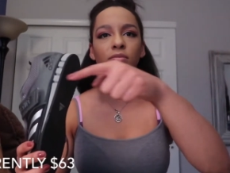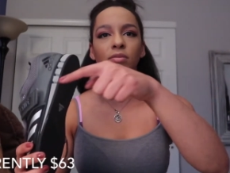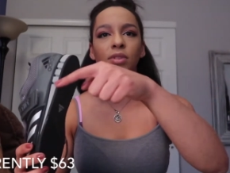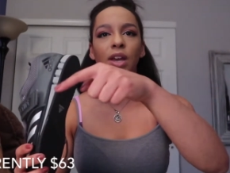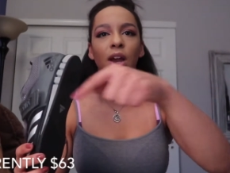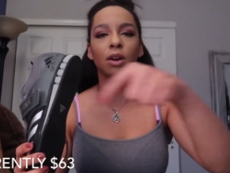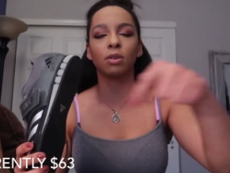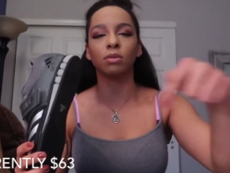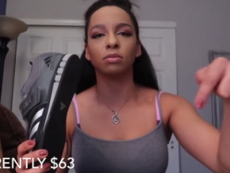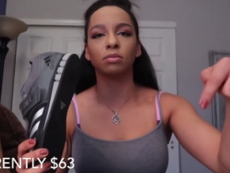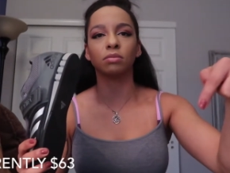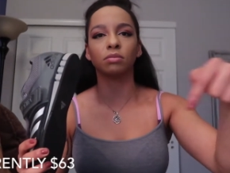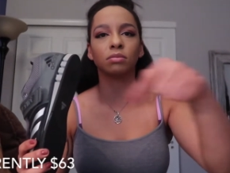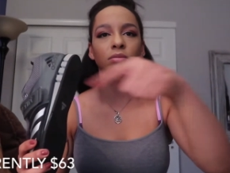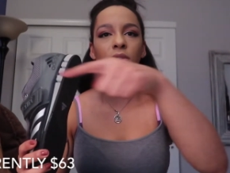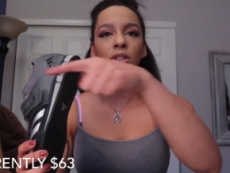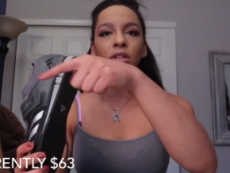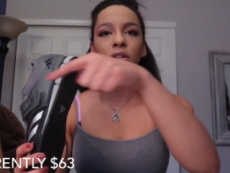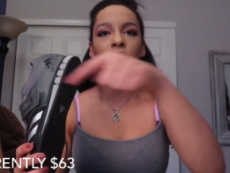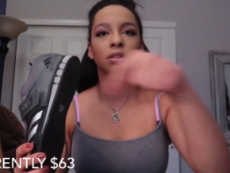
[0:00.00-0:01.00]
down
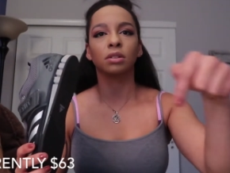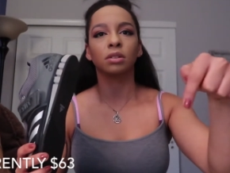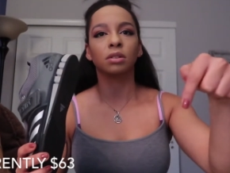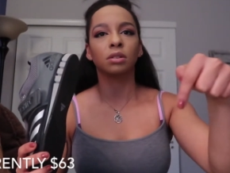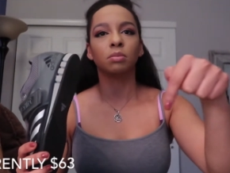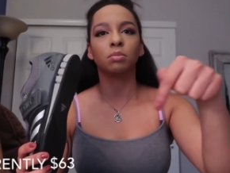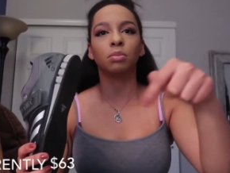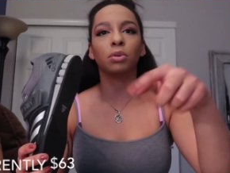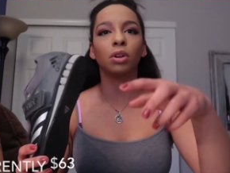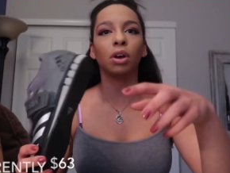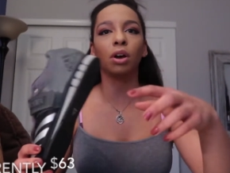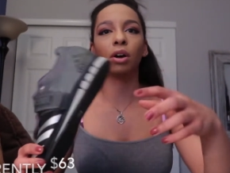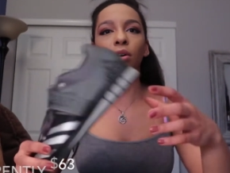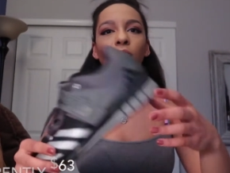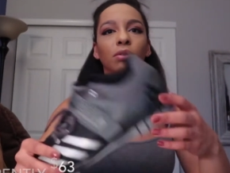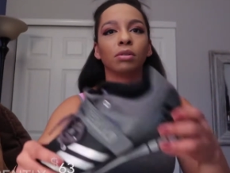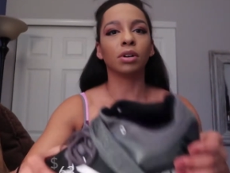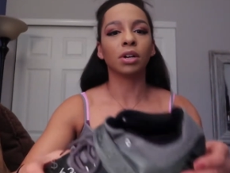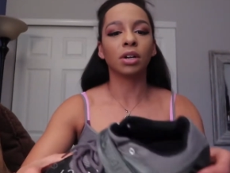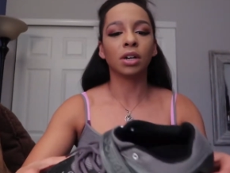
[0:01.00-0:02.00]

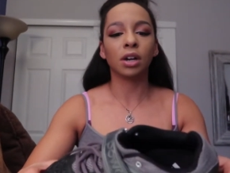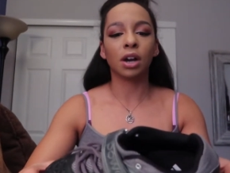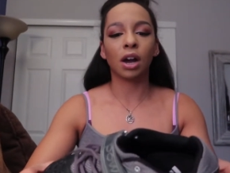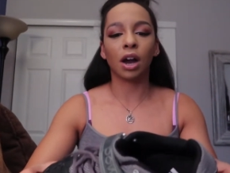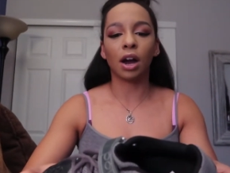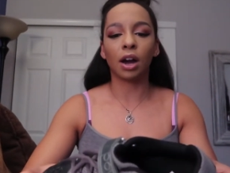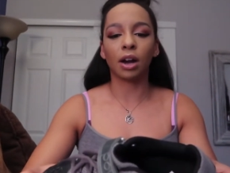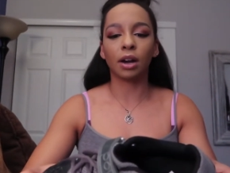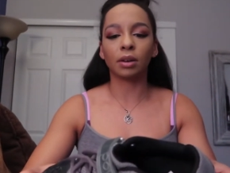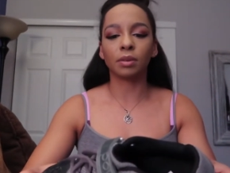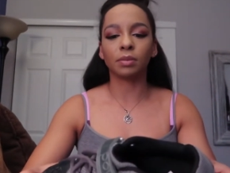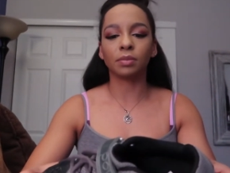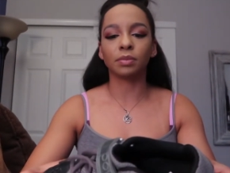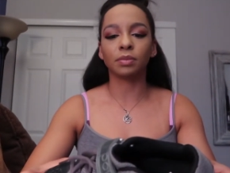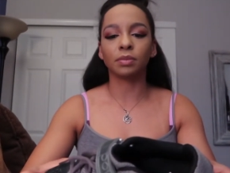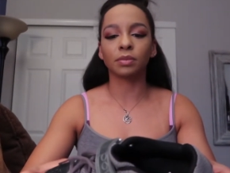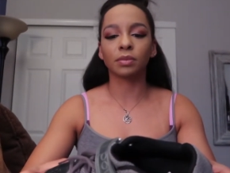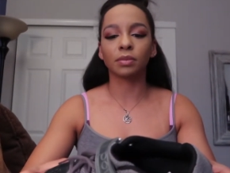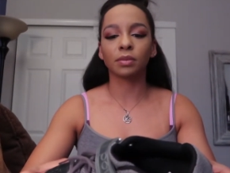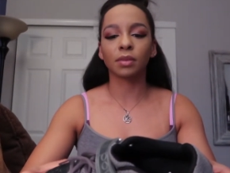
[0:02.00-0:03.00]
below.
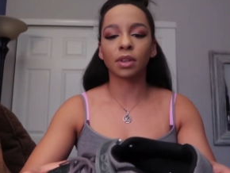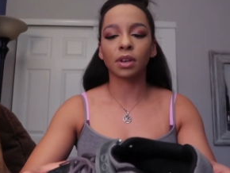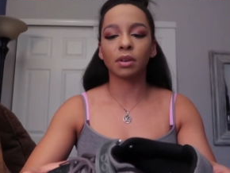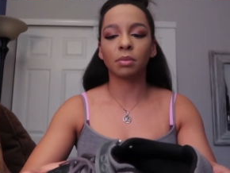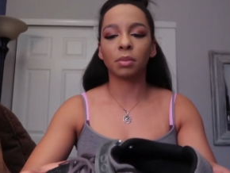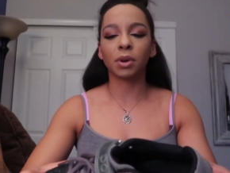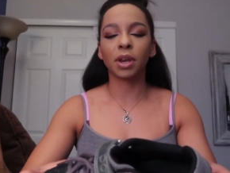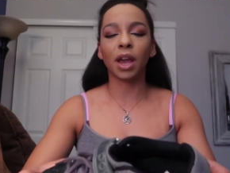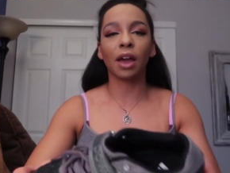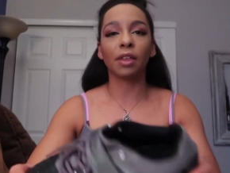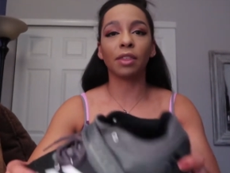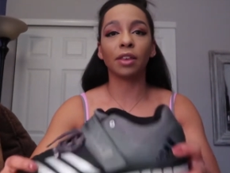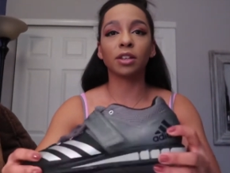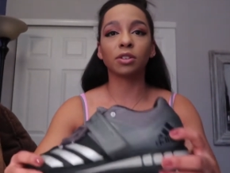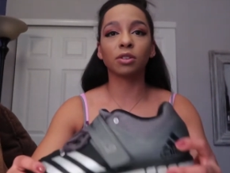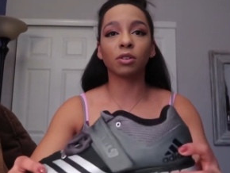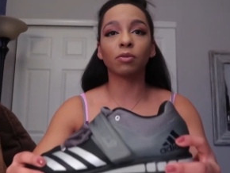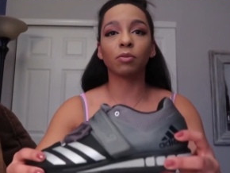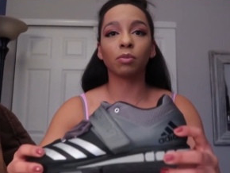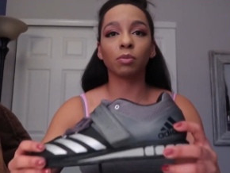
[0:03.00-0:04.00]
But yeah,
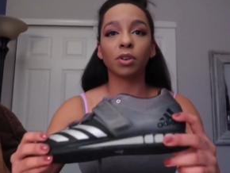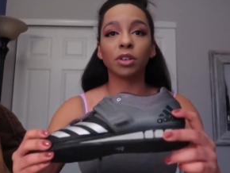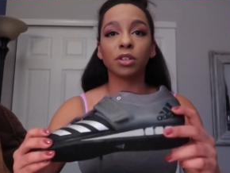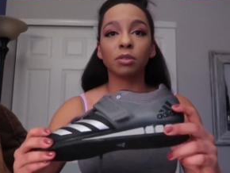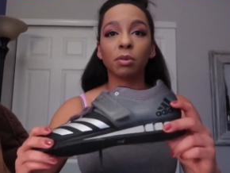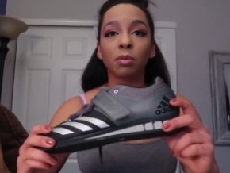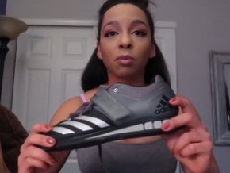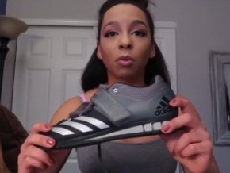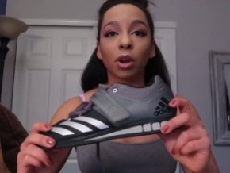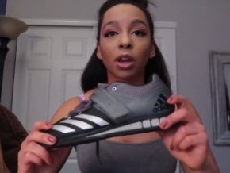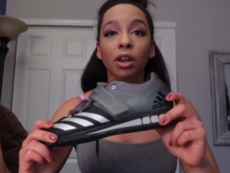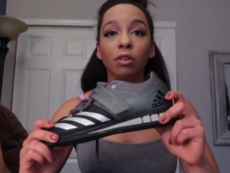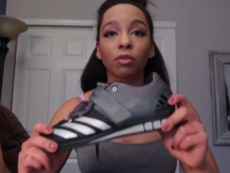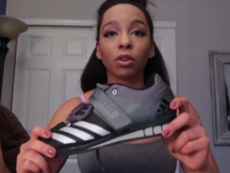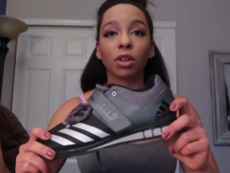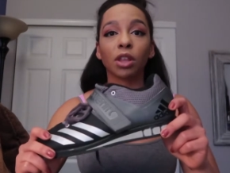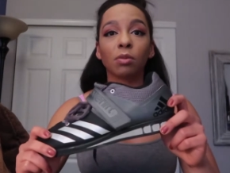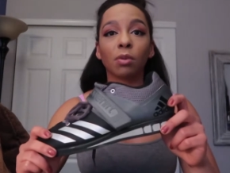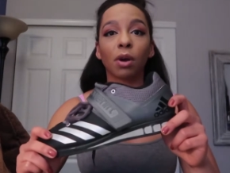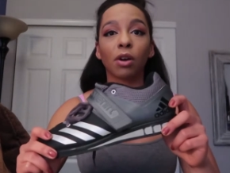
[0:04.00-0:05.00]
these have been working
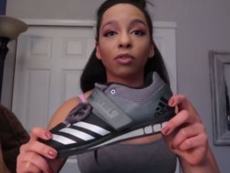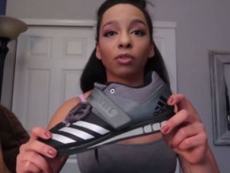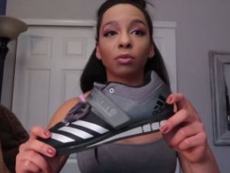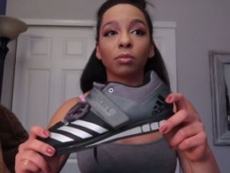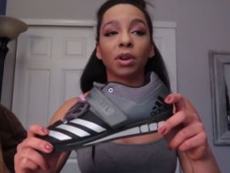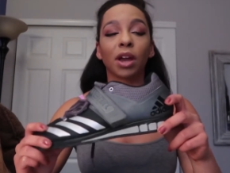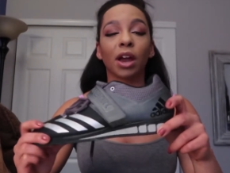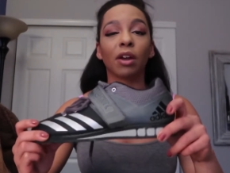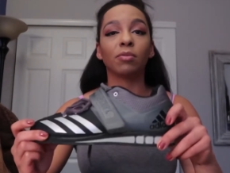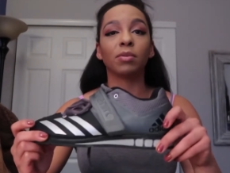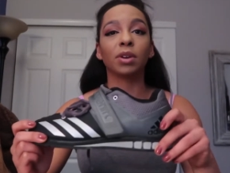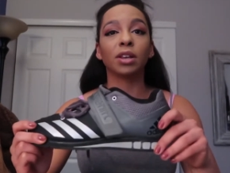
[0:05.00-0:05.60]
really well for me. I've